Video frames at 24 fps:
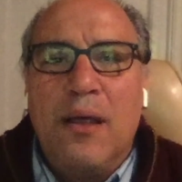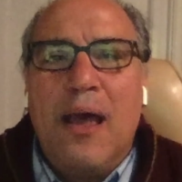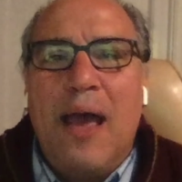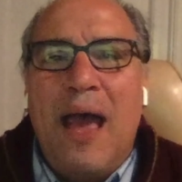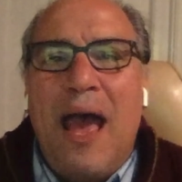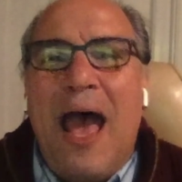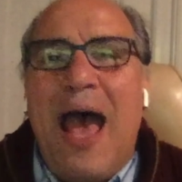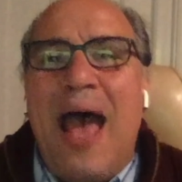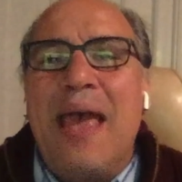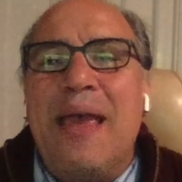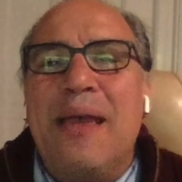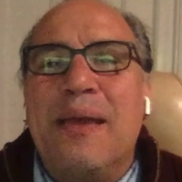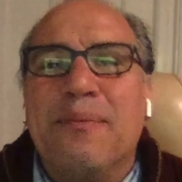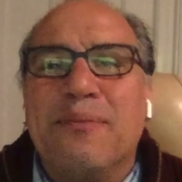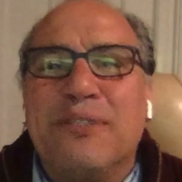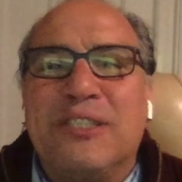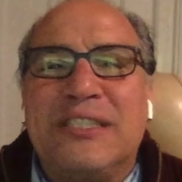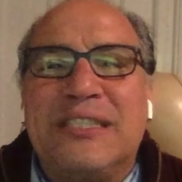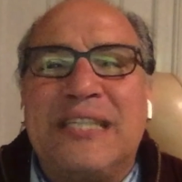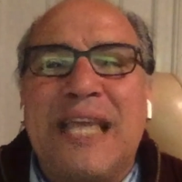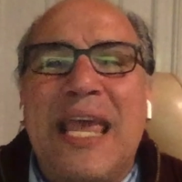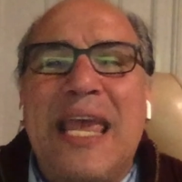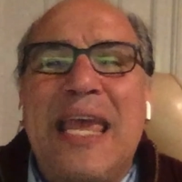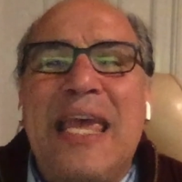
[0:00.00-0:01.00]
I am
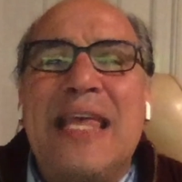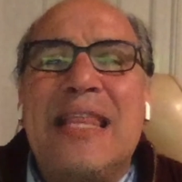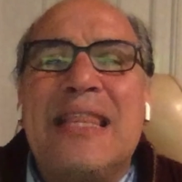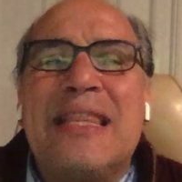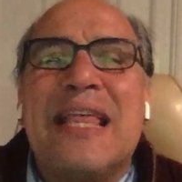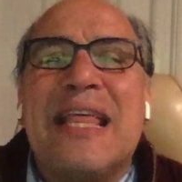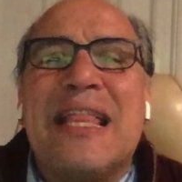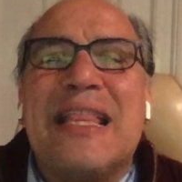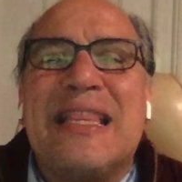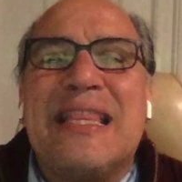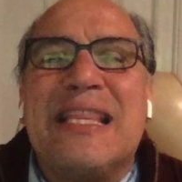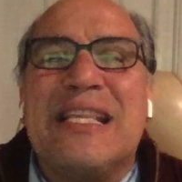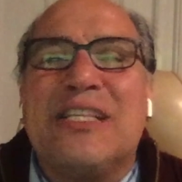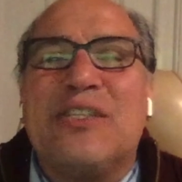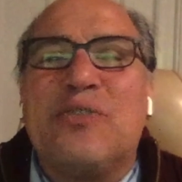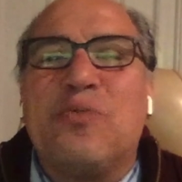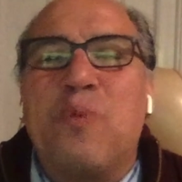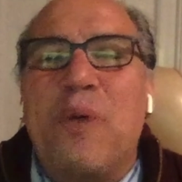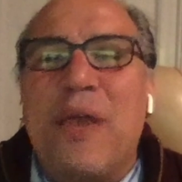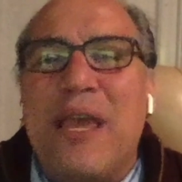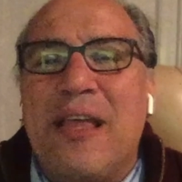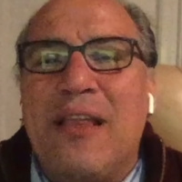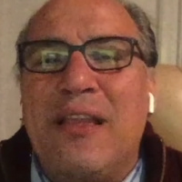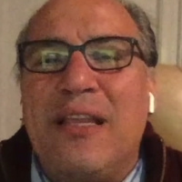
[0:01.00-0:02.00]
saying that this
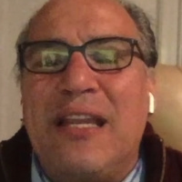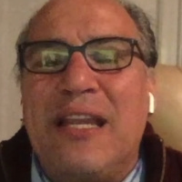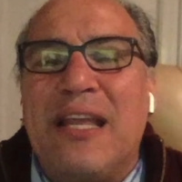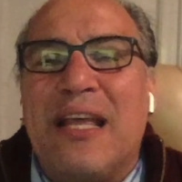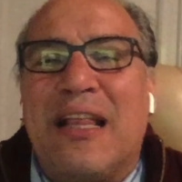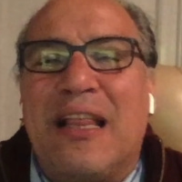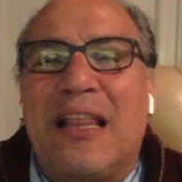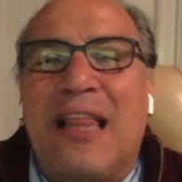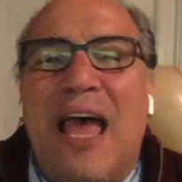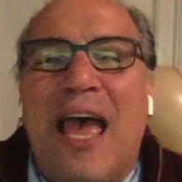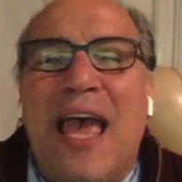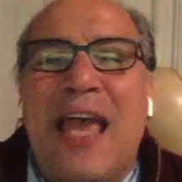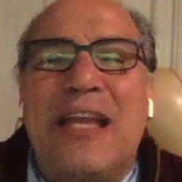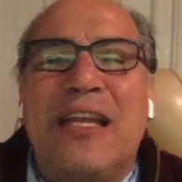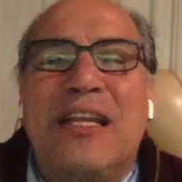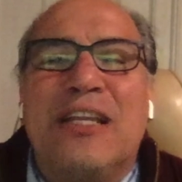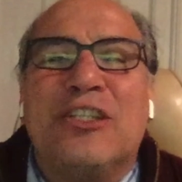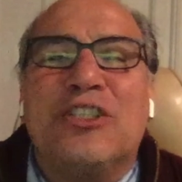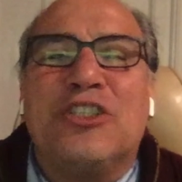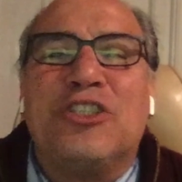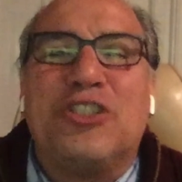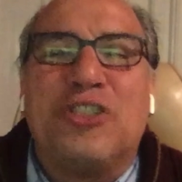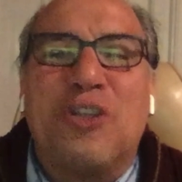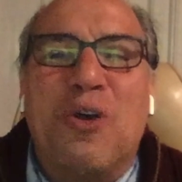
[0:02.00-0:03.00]
weekly decline
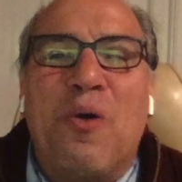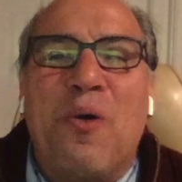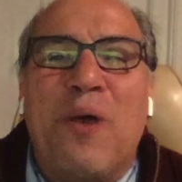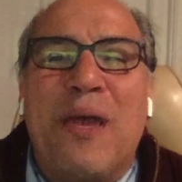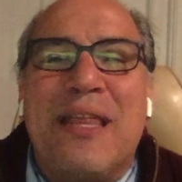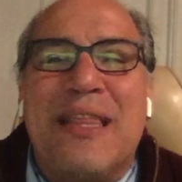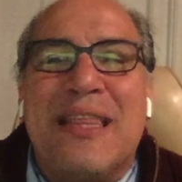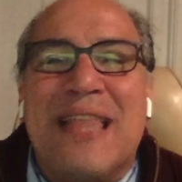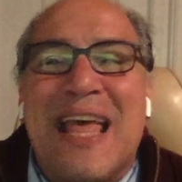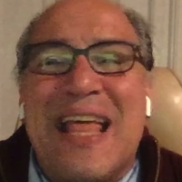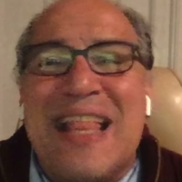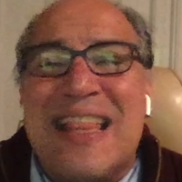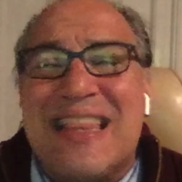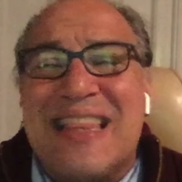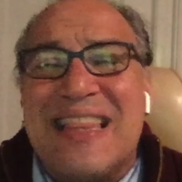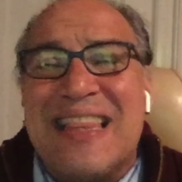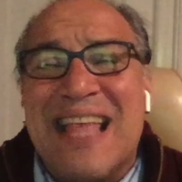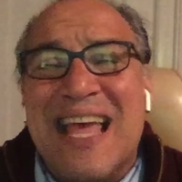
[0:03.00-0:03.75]
is showing that